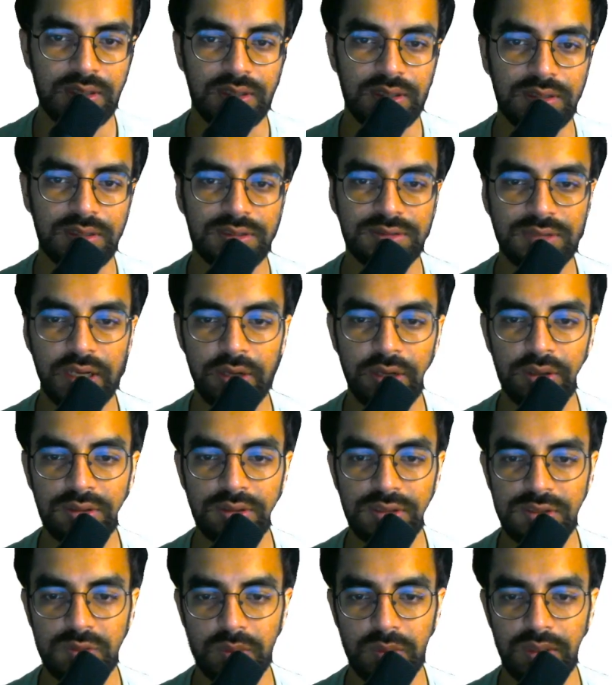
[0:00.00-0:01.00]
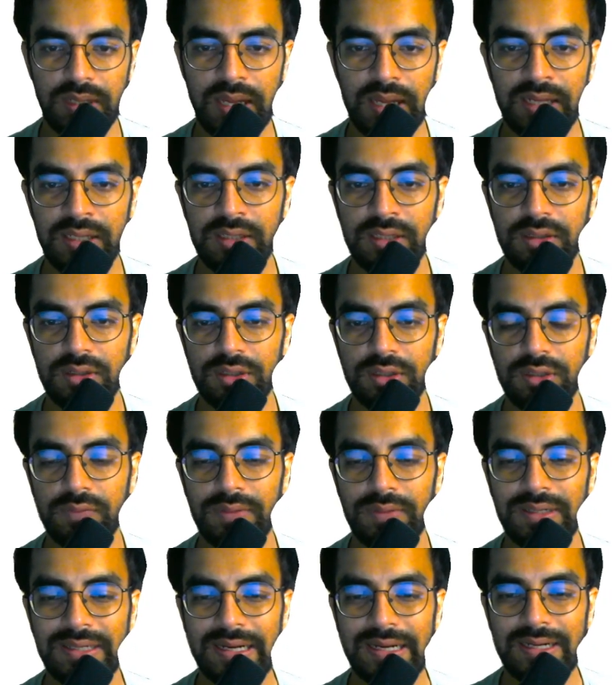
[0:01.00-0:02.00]
Just click on this one, and here you
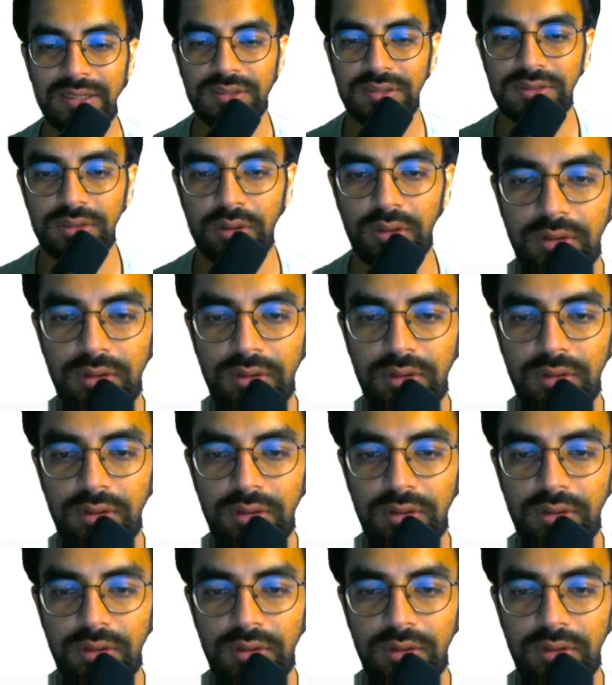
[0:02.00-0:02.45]
will get a sort